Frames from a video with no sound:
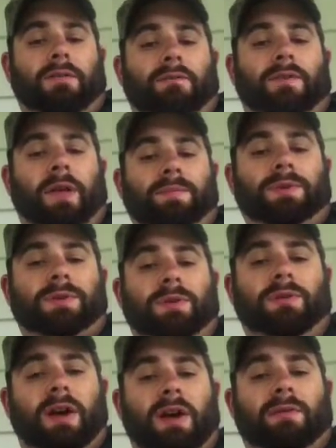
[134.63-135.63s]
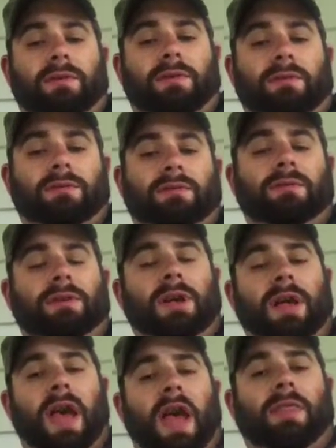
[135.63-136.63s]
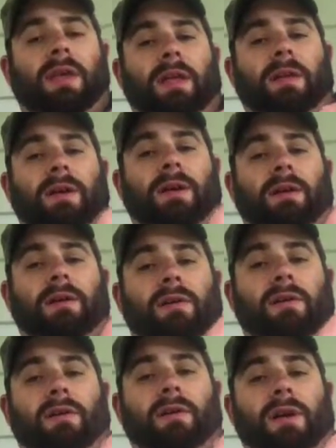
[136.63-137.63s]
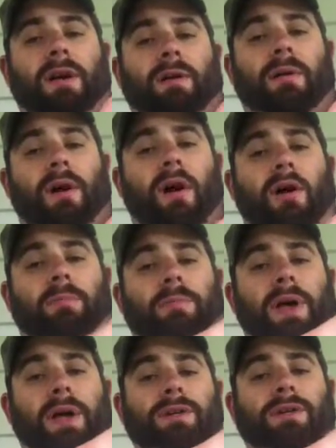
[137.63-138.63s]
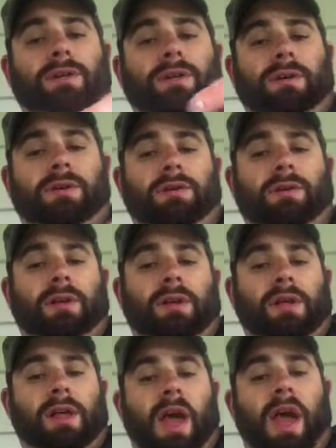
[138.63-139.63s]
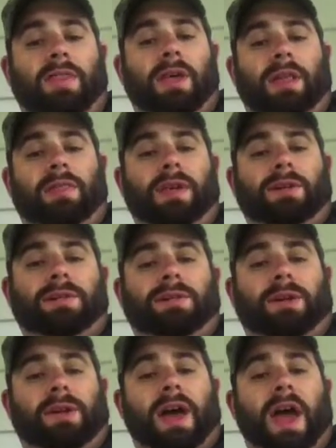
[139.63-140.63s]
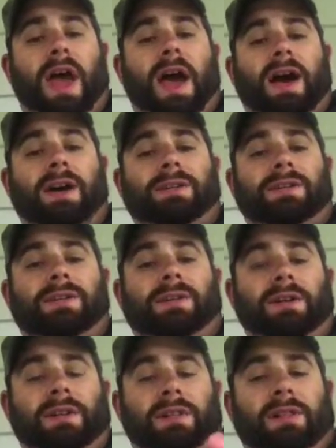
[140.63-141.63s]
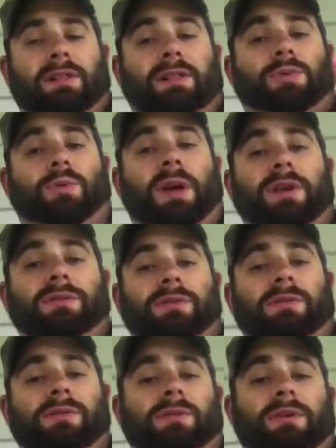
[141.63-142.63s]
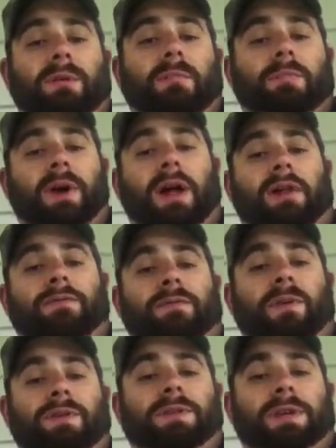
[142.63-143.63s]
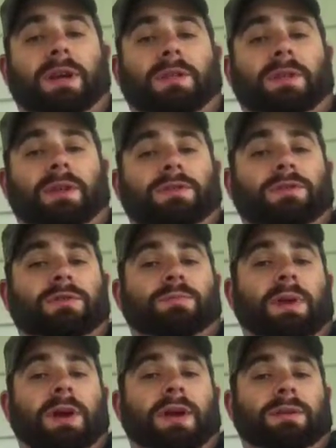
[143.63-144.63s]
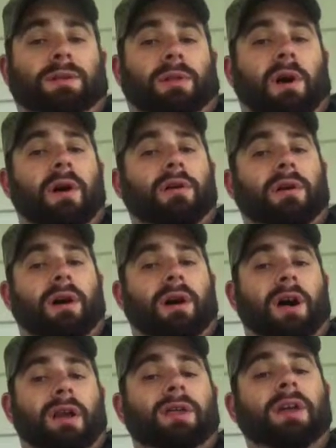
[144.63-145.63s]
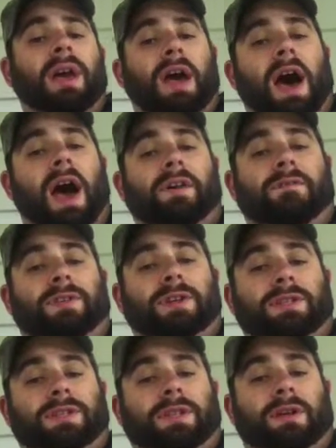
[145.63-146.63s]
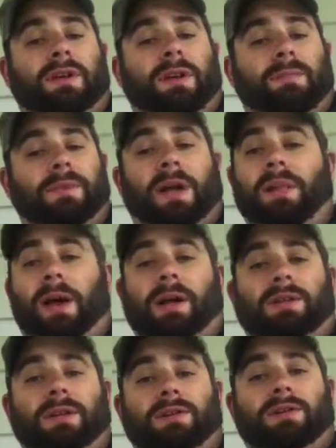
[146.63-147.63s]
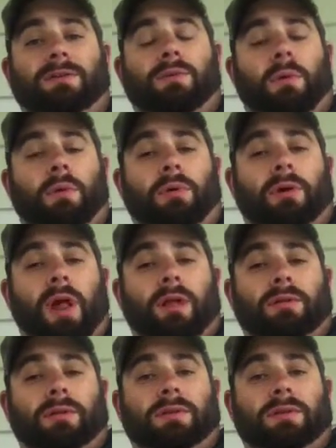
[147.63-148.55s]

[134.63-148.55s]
Phillips screwdriver, and then all punch, and then this still has the tweezers, but unfortunately the toothpick is long gone. I have just neglected to order a